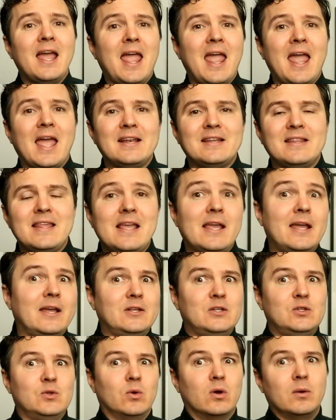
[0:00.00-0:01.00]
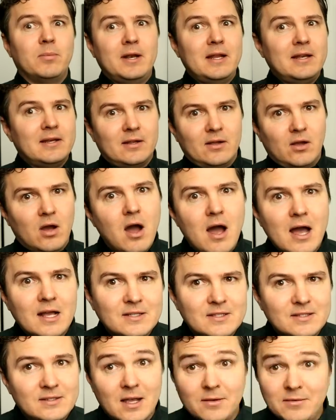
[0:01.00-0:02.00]
and the exorbitant
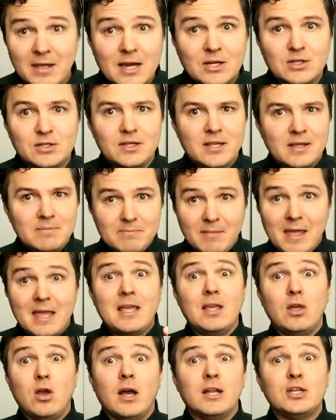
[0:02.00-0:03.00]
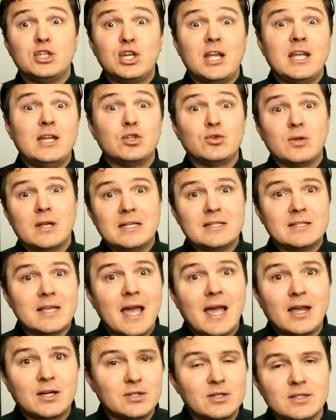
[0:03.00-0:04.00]
costs of actually making on-chain
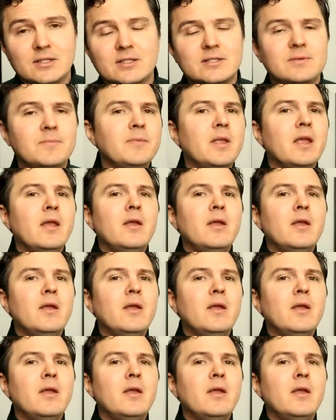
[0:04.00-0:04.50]
transactions.